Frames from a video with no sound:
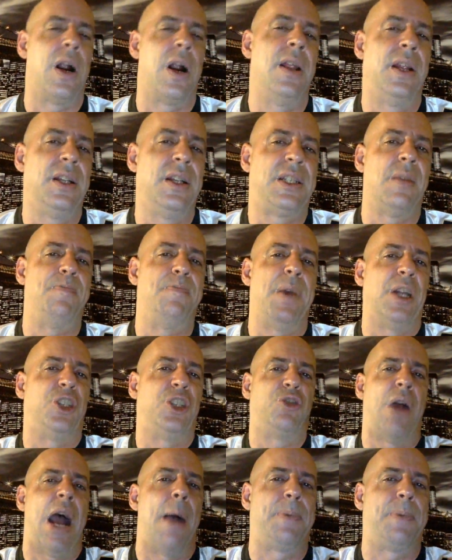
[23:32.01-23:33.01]
I think it's a big
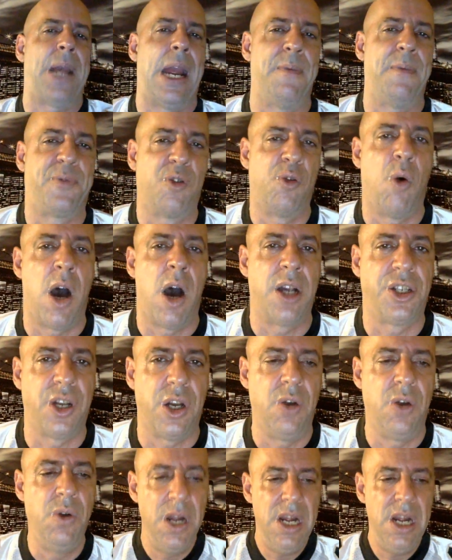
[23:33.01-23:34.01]
trap game for
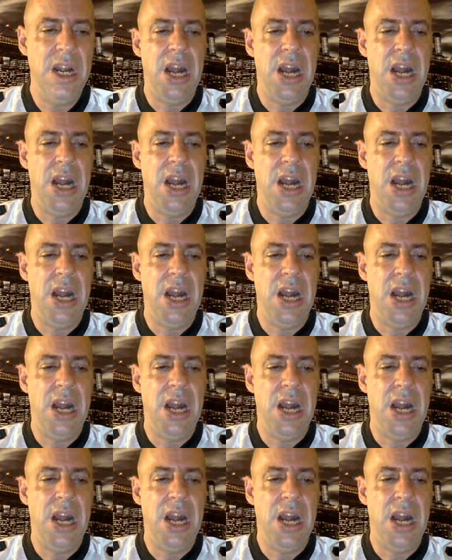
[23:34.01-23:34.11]
Wazoo.